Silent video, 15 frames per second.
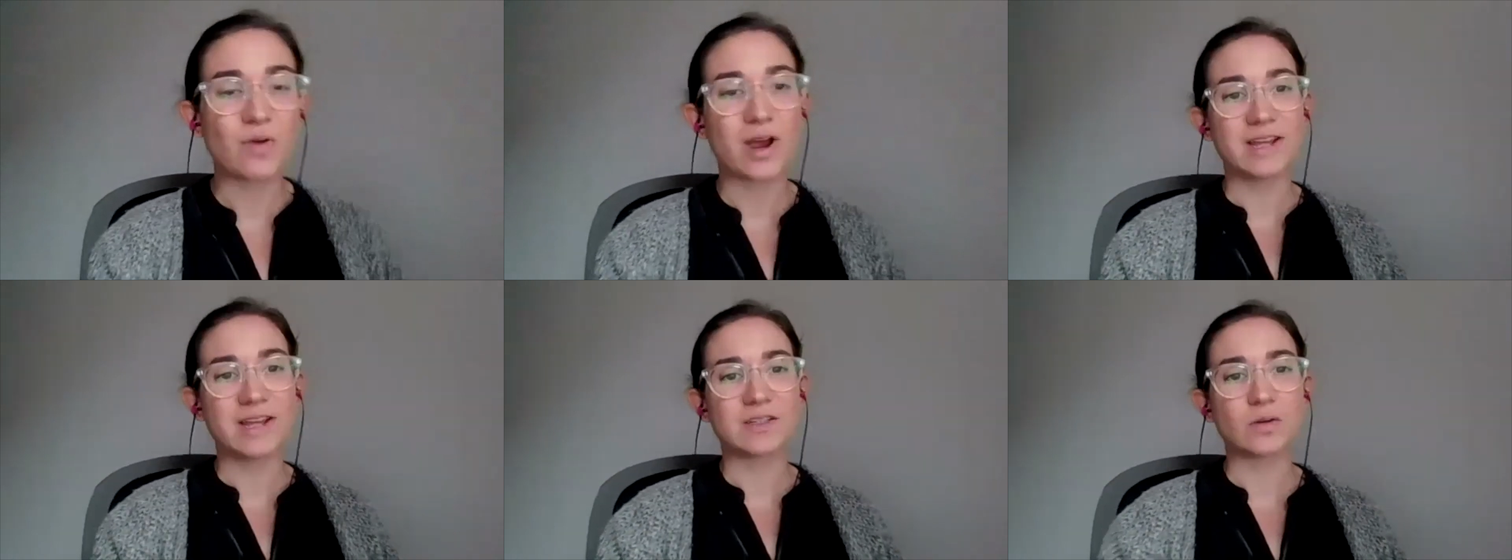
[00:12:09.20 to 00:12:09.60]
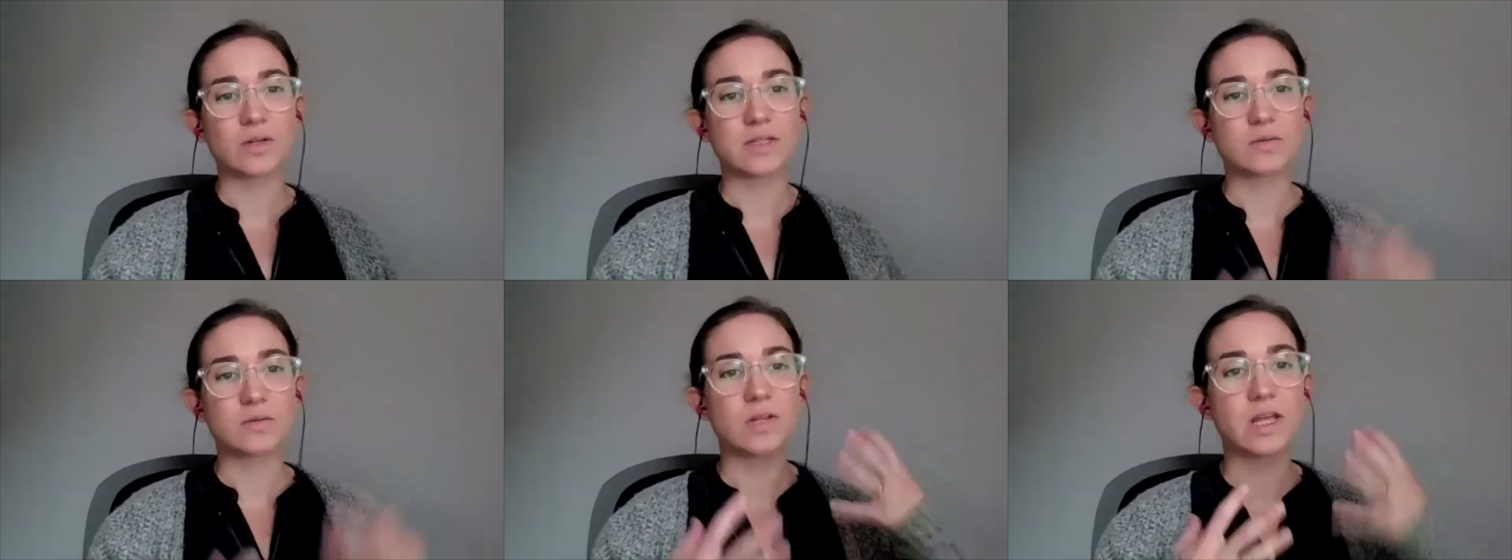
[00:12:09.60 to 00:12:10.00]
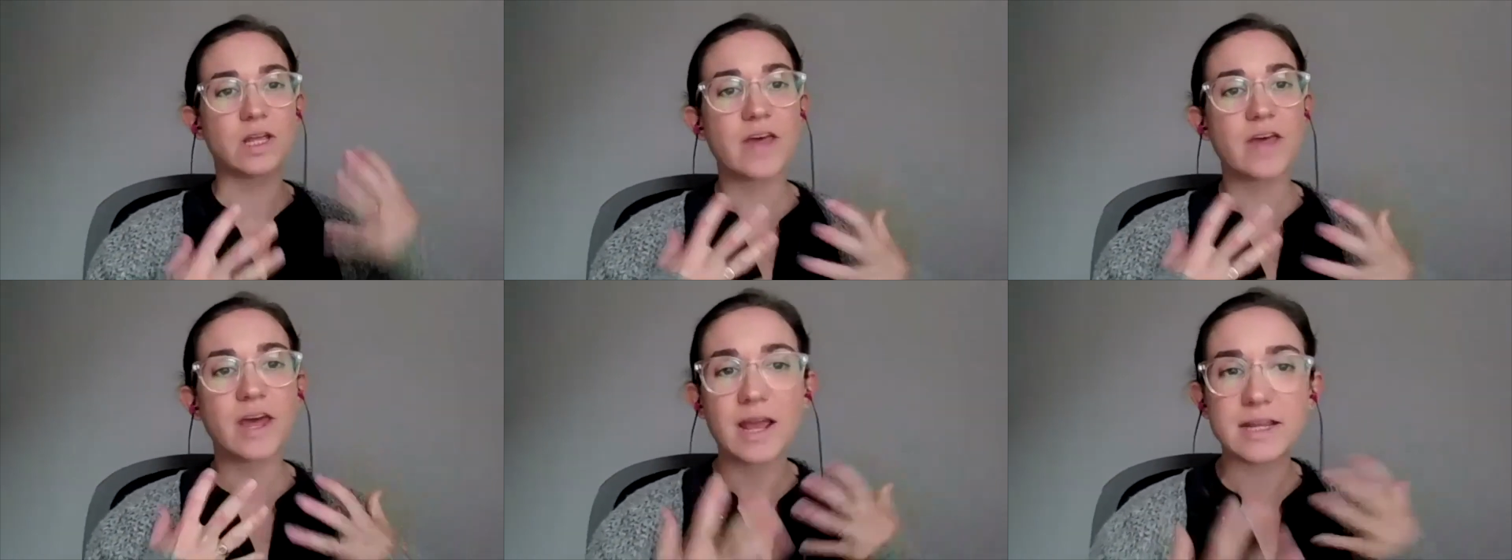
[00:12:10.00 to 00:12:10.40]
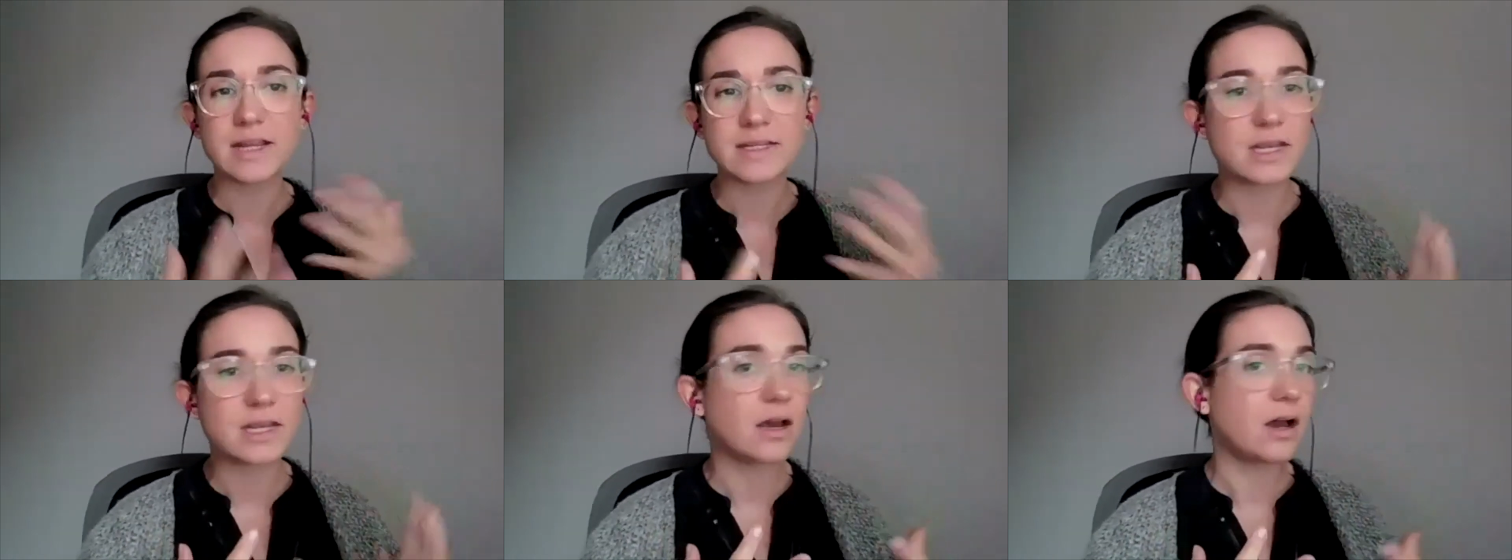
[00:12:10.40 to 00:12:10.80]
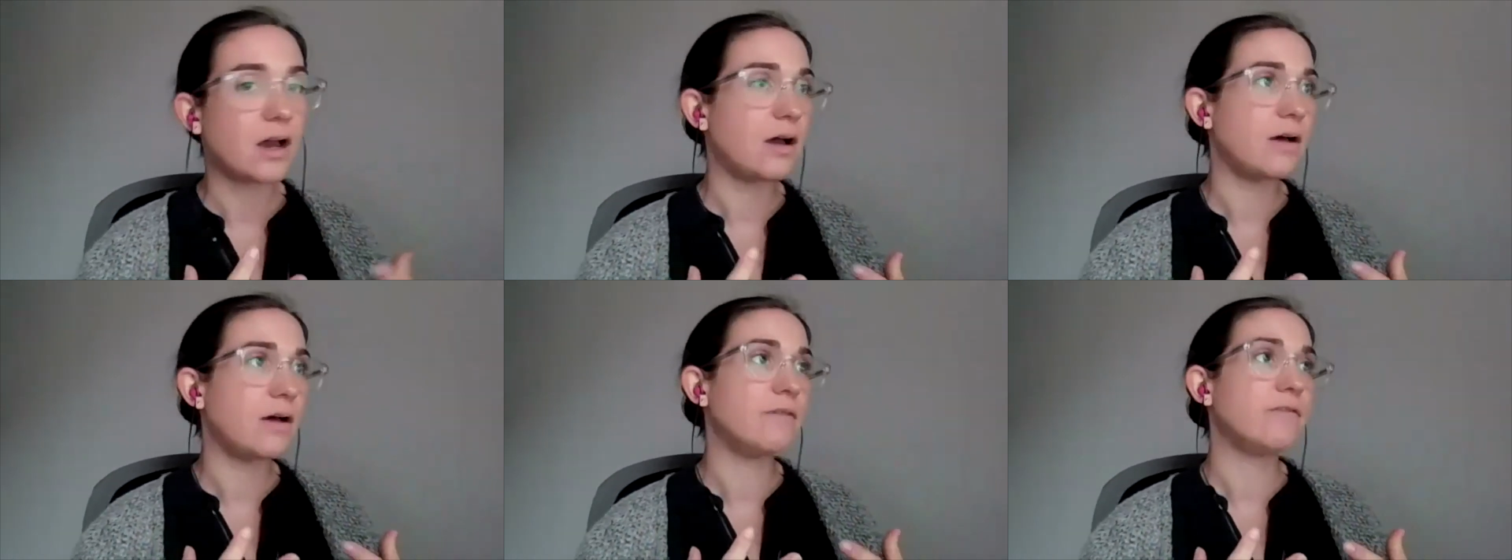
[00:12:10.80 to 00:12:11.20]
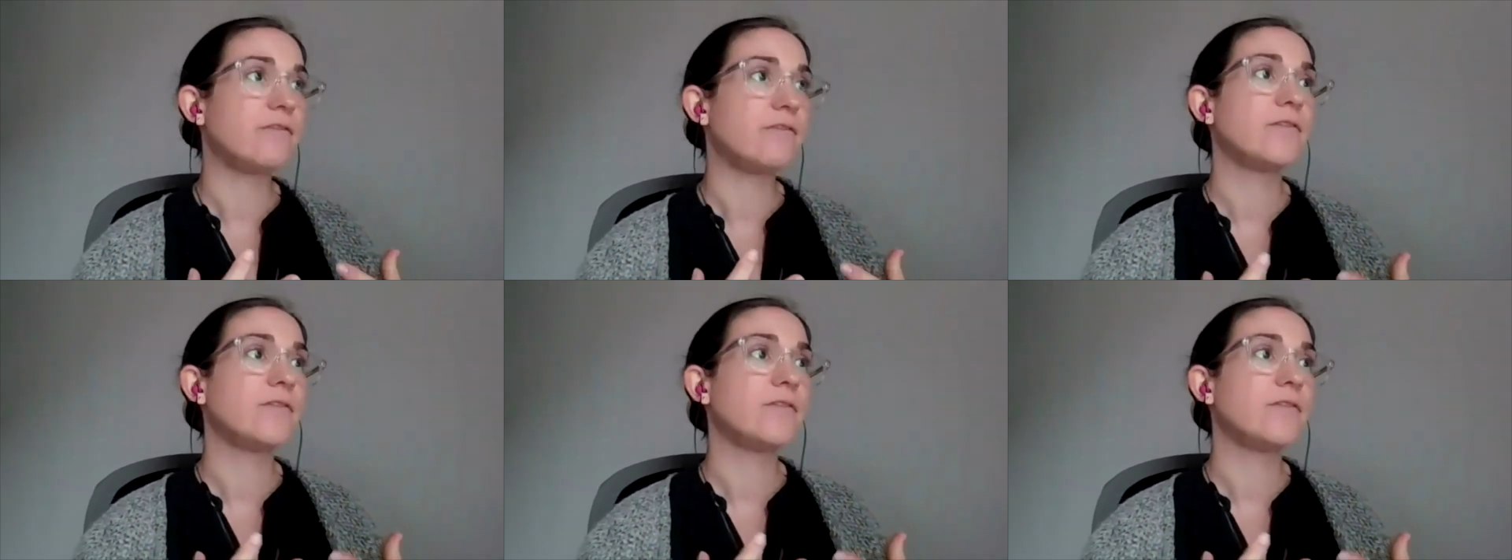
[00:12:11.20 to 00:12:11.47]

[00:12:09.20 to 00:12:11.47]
right? So it's really that idea of